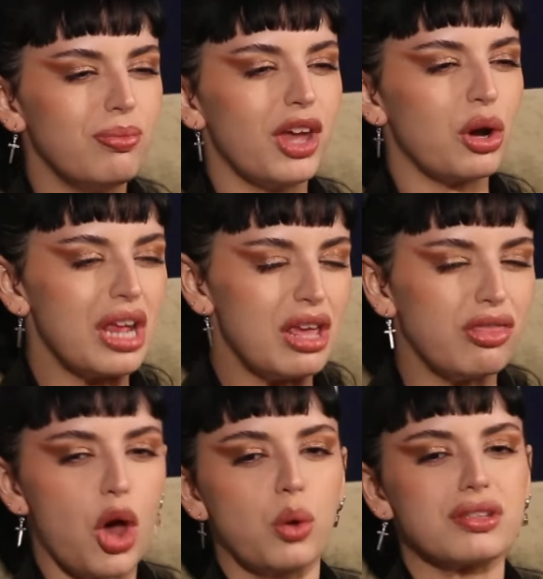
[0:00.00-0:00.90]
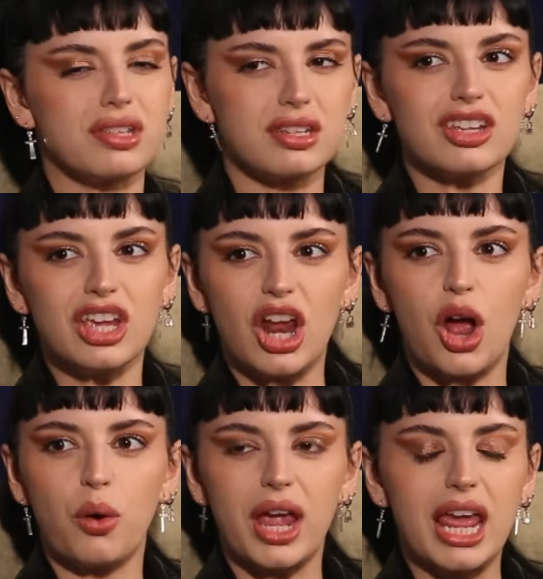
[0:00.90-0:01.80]
their ethos, you
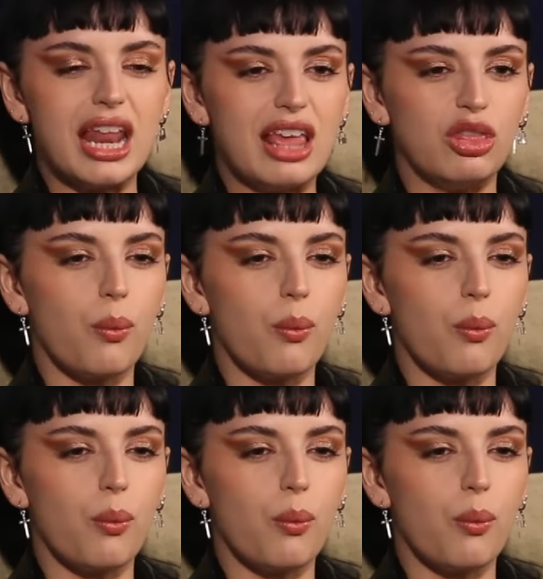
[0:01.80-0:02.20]
know, and in the